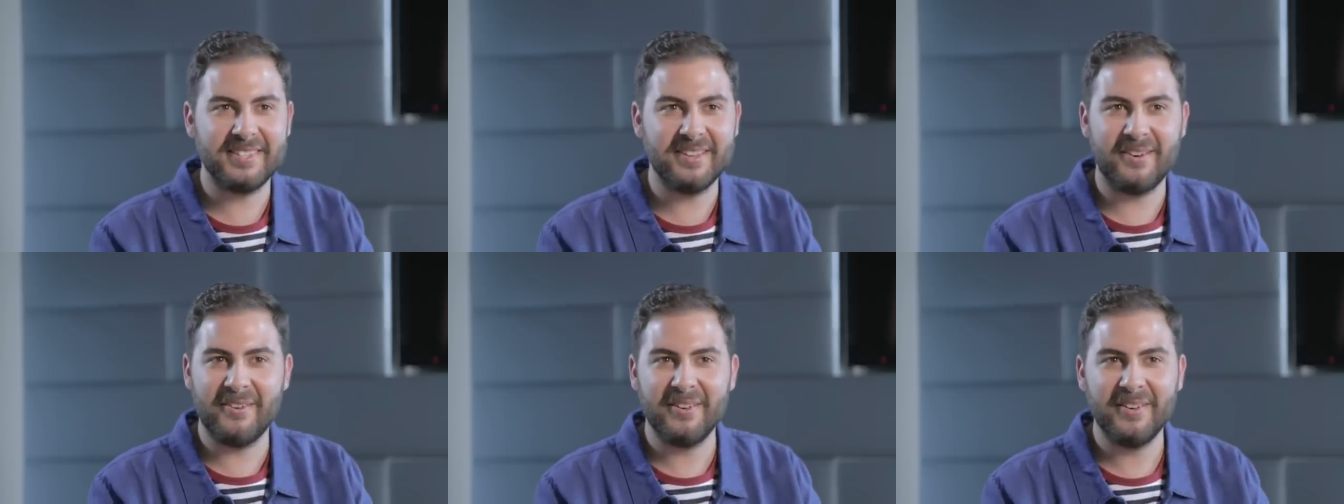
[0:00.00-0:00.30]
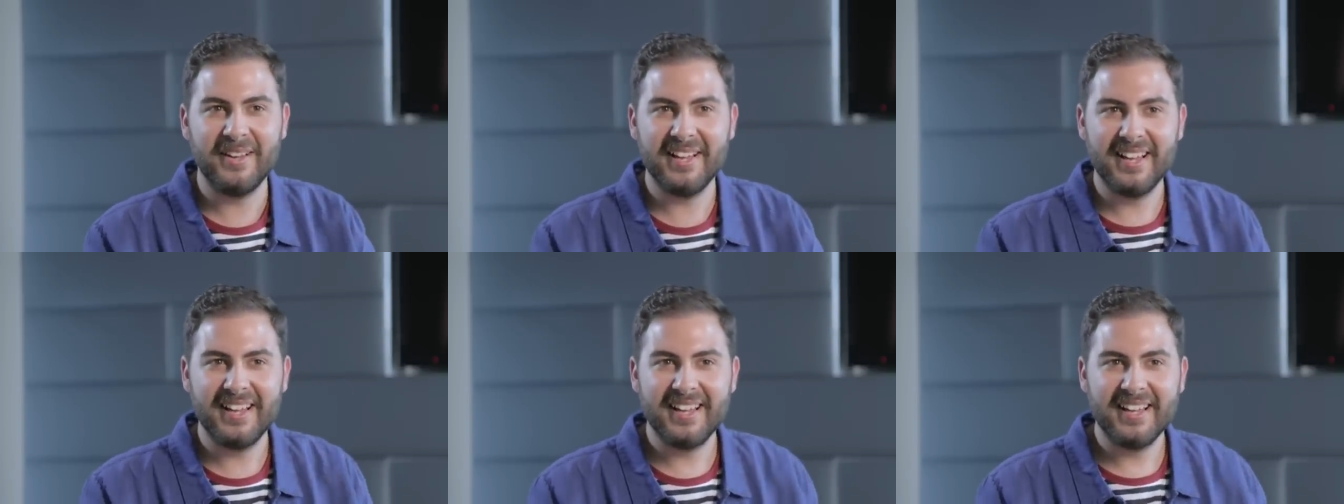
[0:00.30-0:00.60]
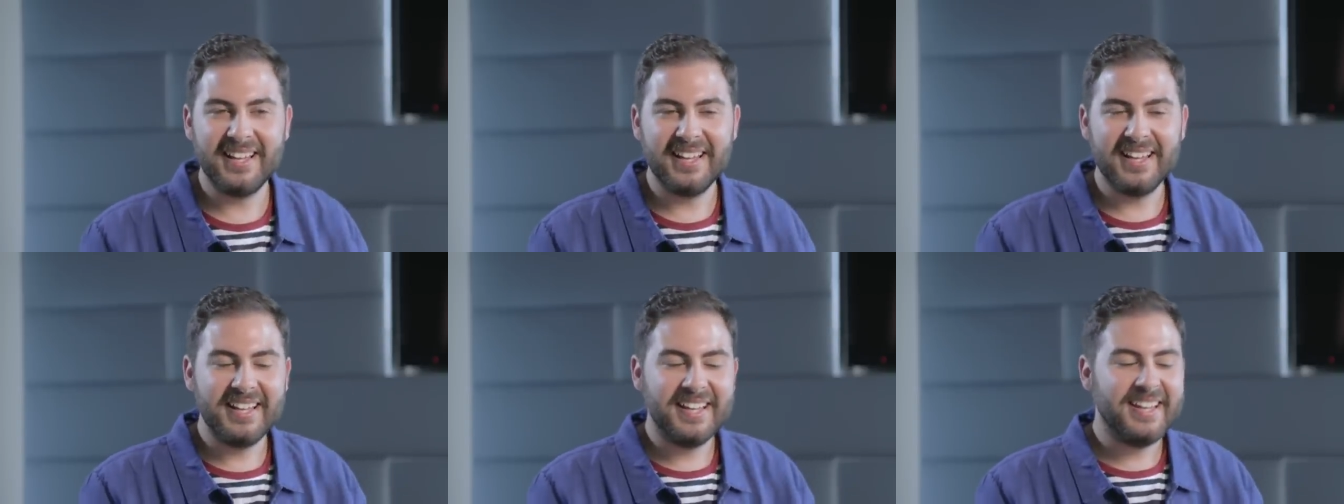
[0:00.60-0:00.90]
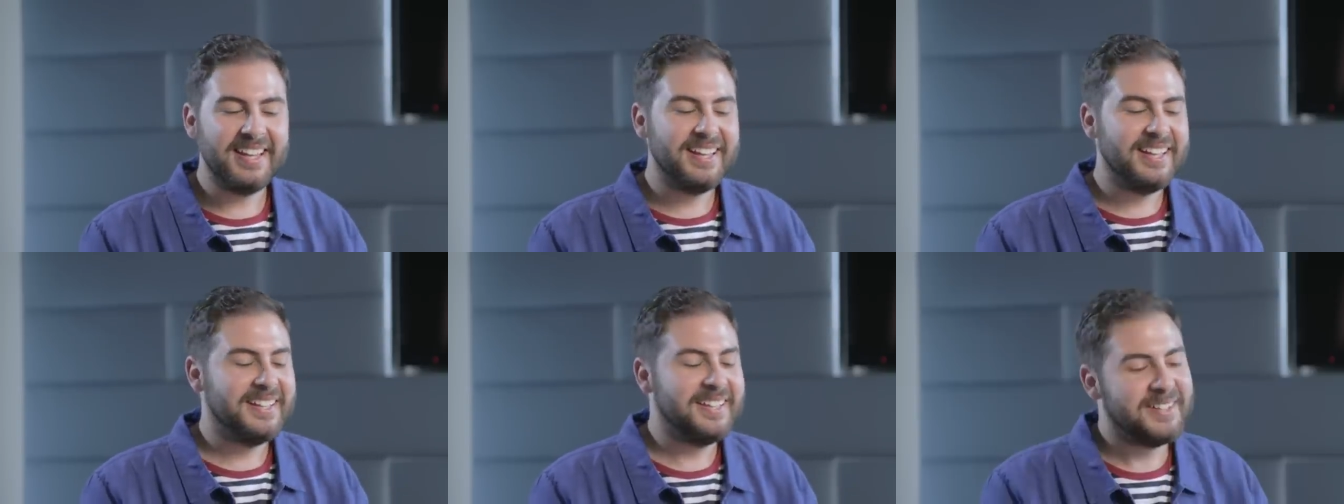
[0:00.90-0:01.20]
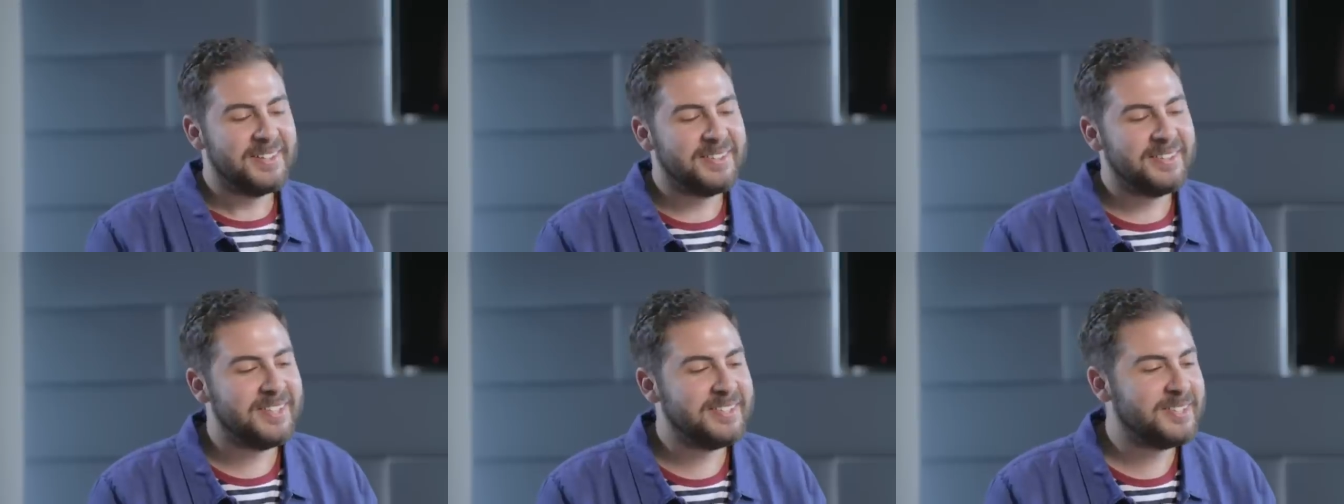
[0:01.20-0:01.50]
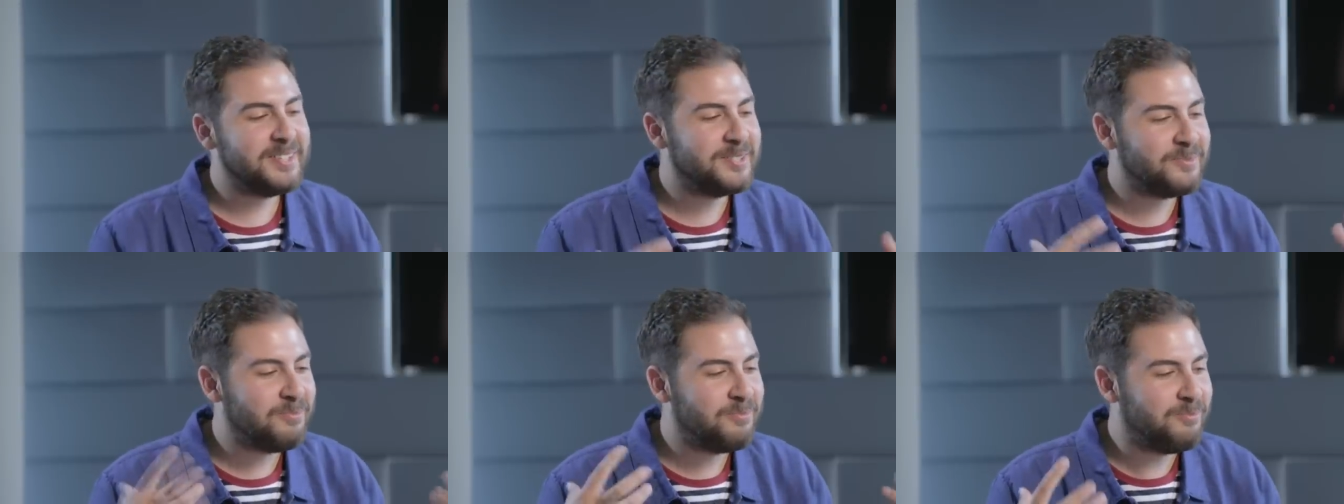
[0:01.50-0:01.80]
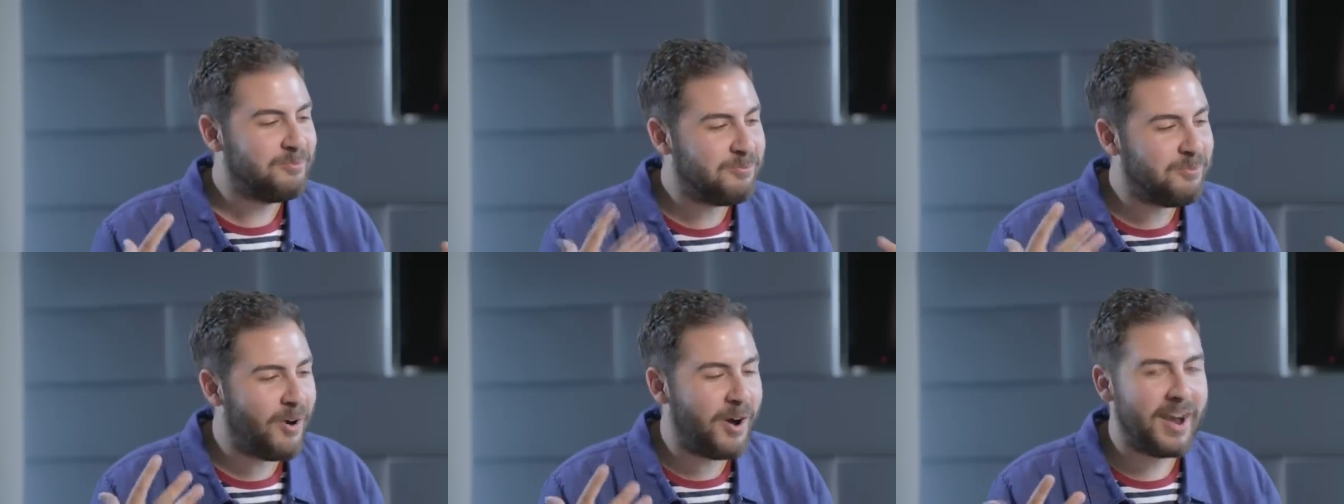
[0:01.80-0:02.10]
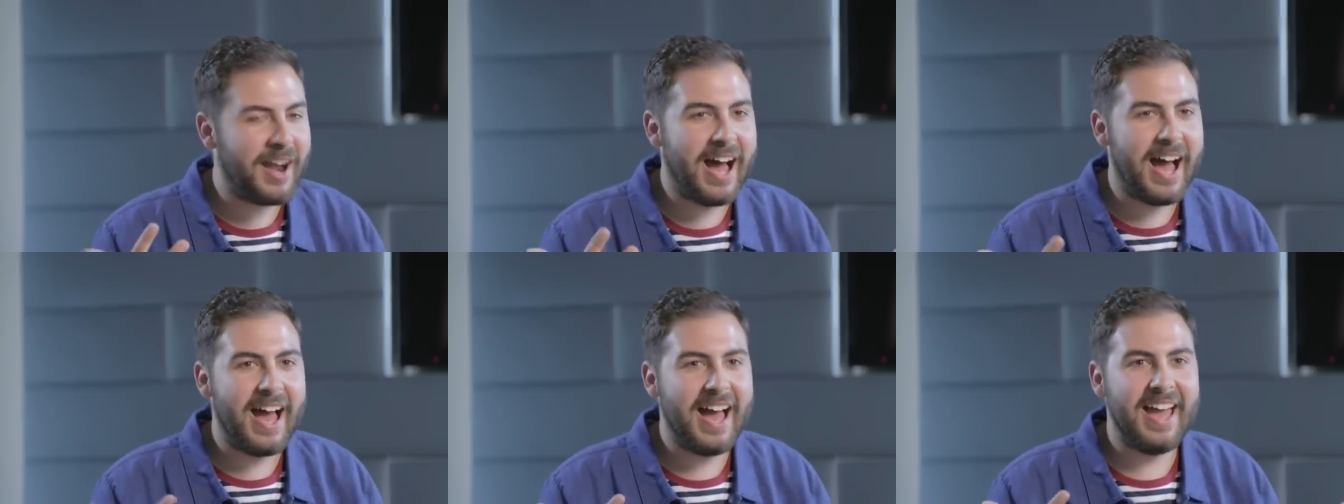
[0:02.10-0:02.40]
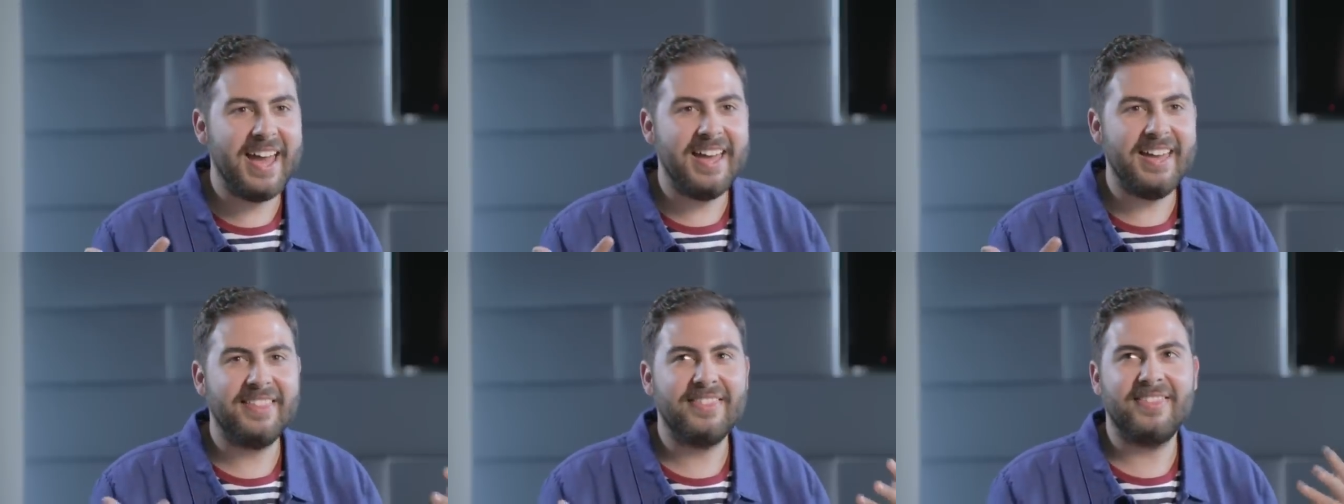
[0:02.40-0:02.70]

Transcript: So, this is what I